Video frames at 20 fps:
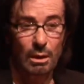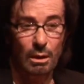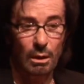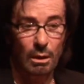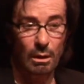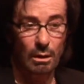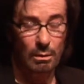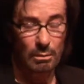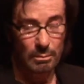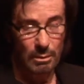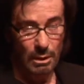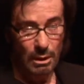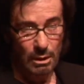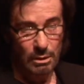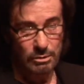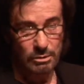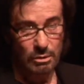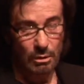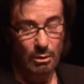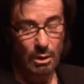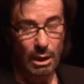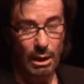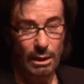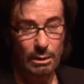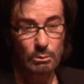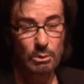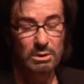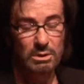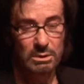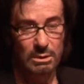Uh, so
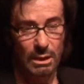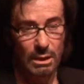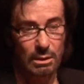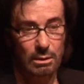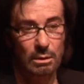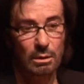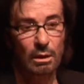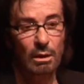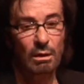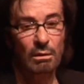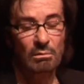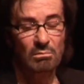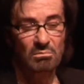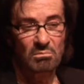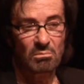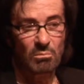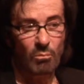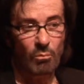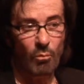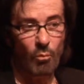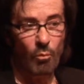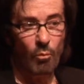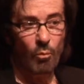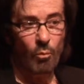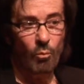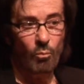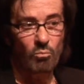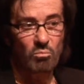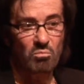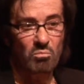I would say,
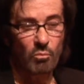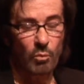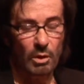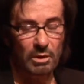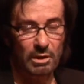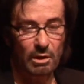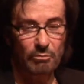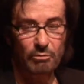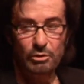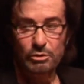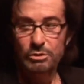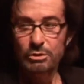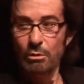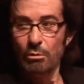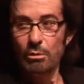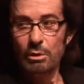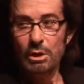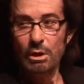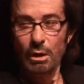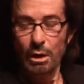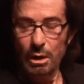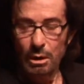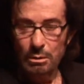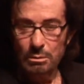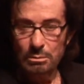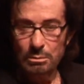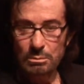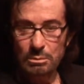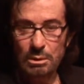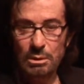whatever's going
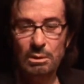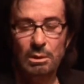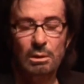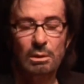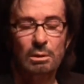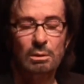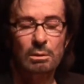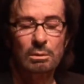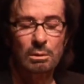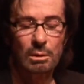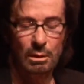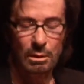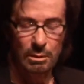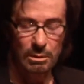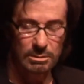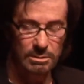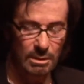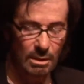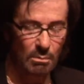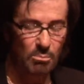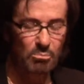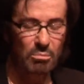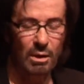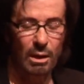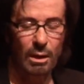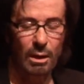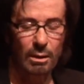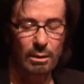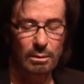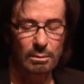on, step
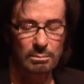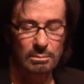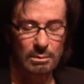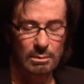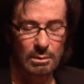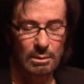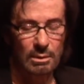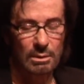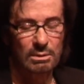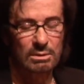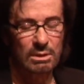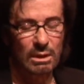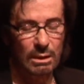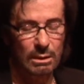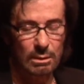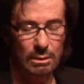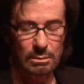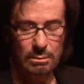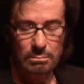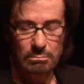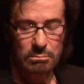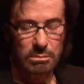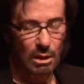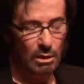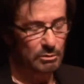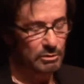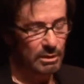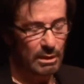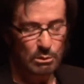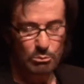back, taken
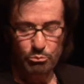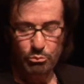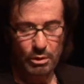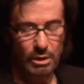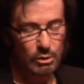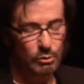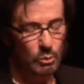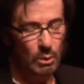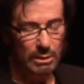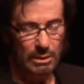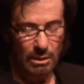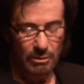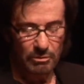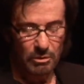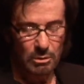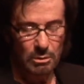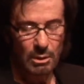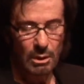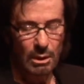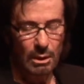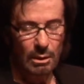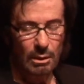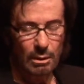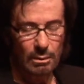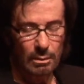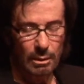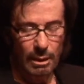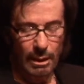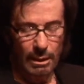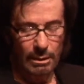a deep breath, whatever,
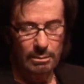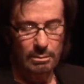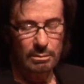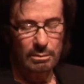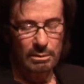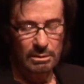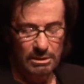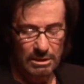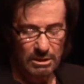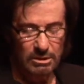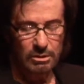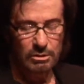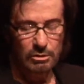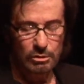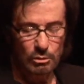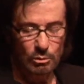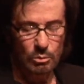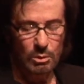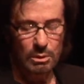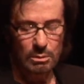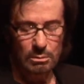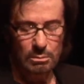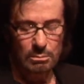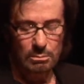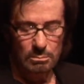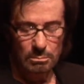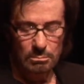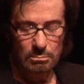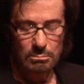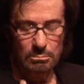and listen to what
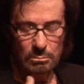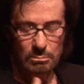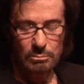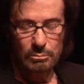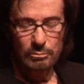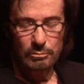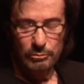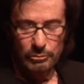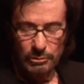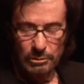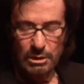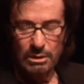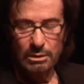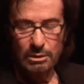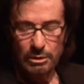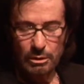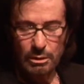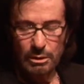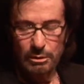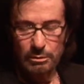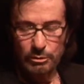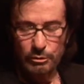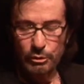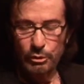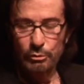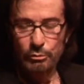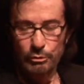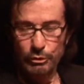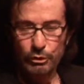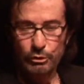
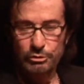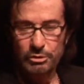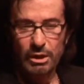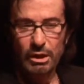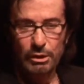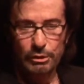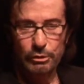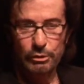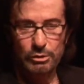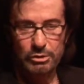you're, you're telling